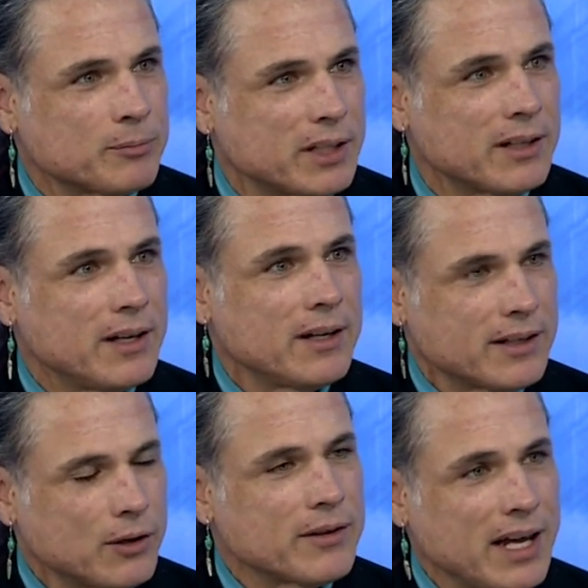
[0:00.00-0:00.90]
But,
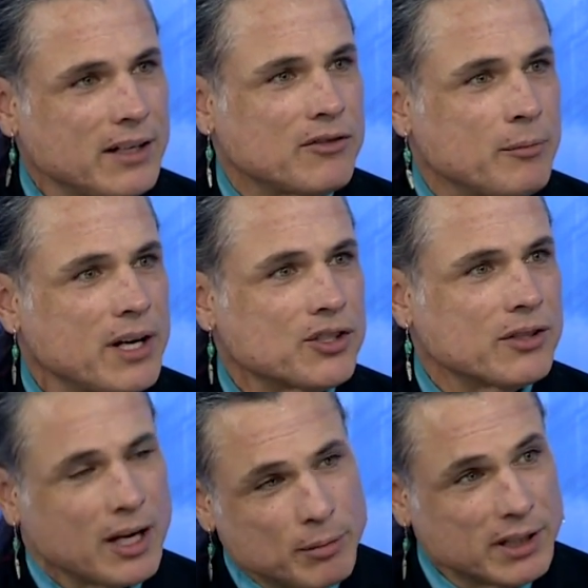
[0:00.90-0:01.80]
that
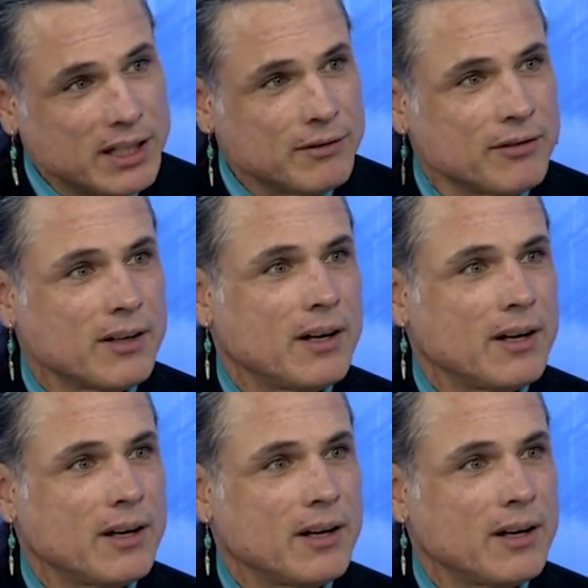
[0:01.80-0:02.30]
information, I believe,